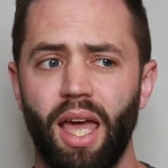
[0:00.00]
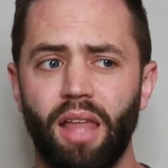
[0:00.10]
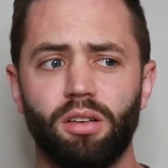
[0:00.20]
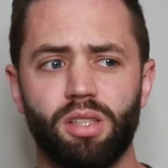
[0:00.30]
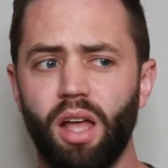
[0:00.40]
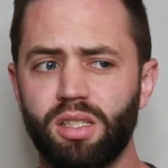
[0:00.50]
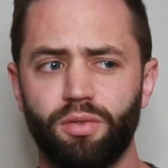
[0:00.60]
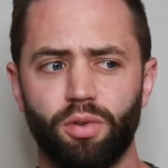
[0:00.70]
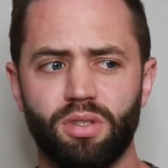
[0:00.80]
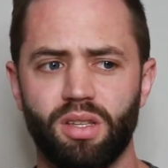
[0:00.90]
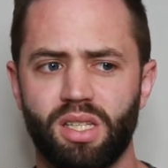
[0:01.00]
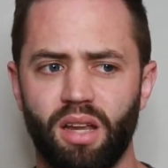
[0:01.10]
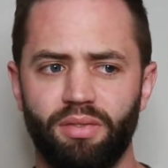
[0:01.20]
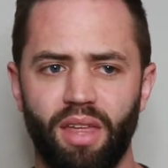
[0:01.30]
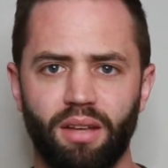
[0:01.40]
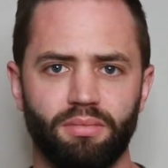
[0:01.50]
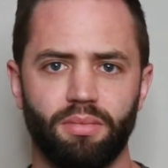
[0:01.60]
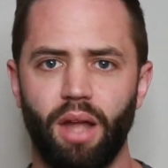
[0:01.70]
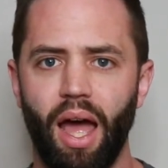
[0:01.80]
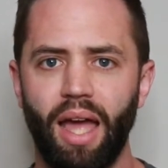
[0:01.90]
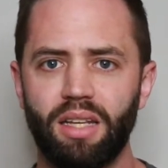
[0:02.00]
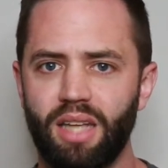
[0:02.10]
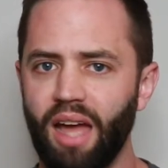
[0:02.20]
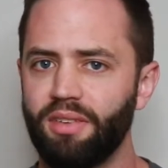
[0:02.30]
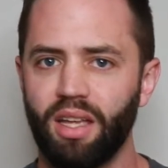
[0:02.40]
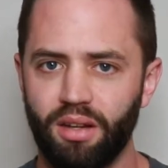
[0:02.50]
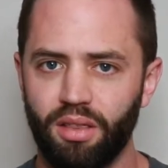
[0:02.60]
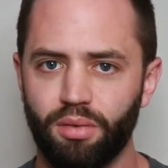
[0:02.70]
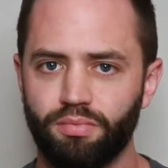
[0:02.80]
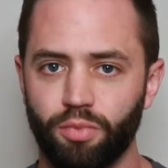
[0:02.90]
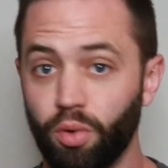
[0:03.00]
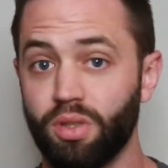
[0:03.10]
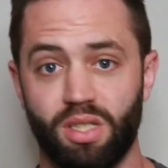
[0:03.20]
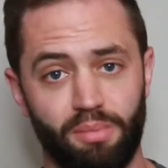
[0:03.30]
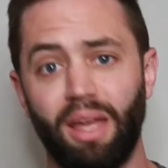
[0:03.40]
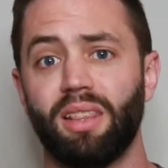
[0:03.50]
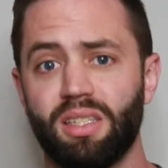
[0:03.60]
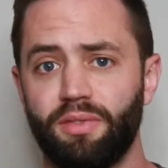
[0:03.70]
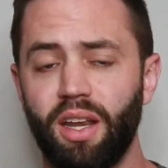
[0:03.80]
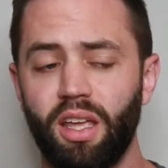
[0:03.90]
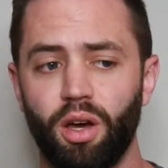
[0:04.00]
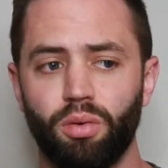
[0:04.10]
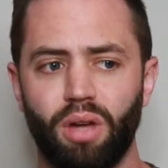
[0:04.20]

And there's lots of rules and stuff that I, diving into the rules to make this video,